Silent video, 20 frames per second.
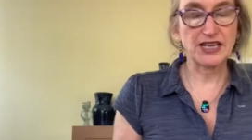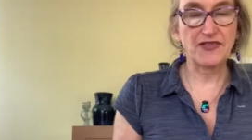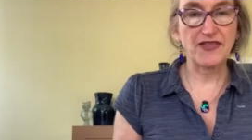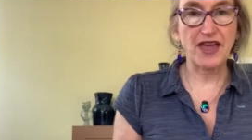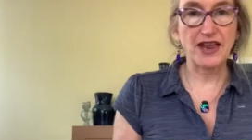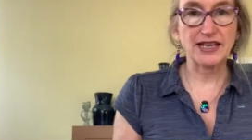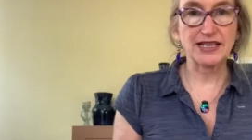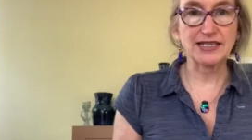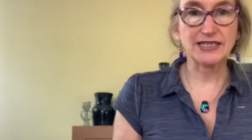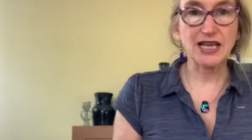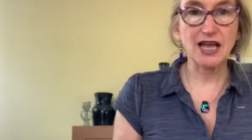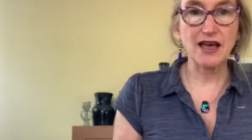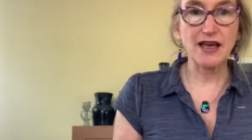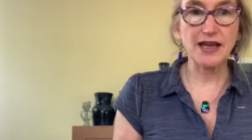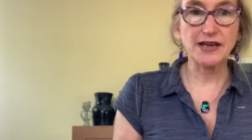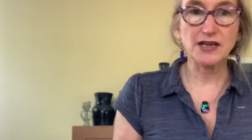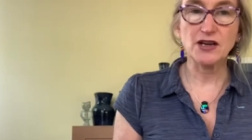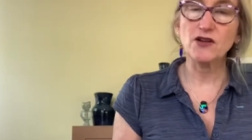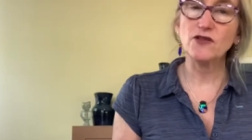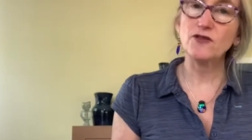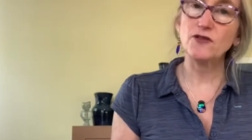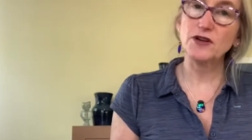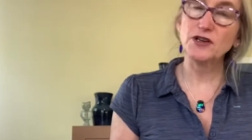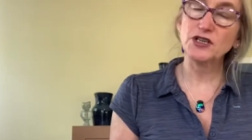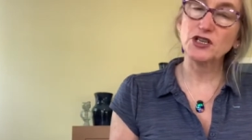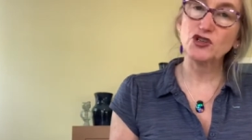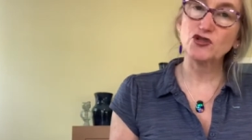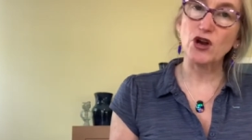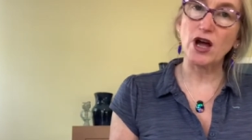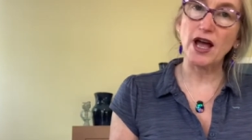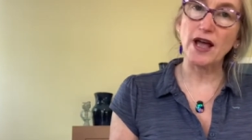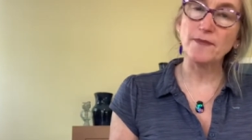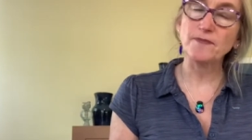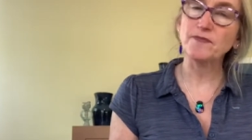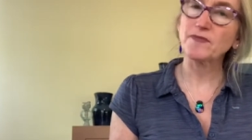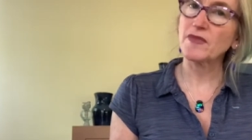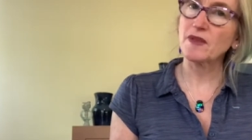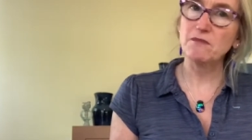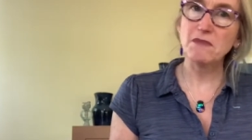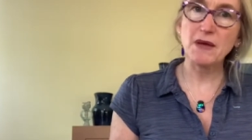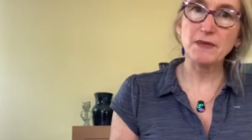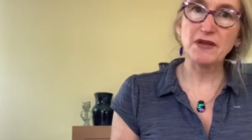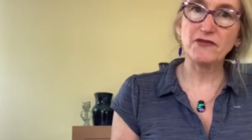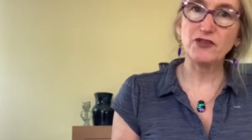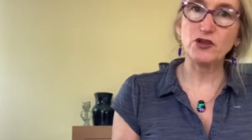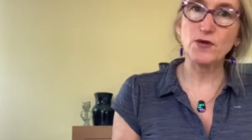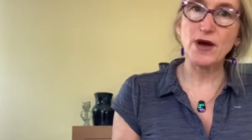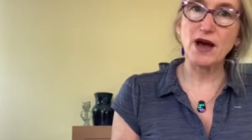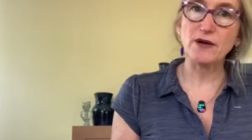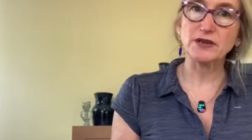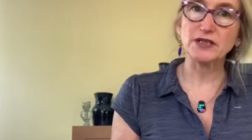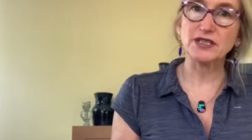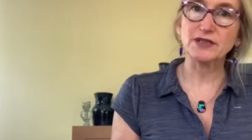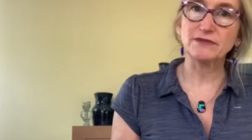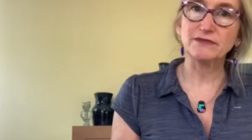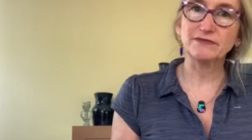that aside for it to dry, maybe a few hours.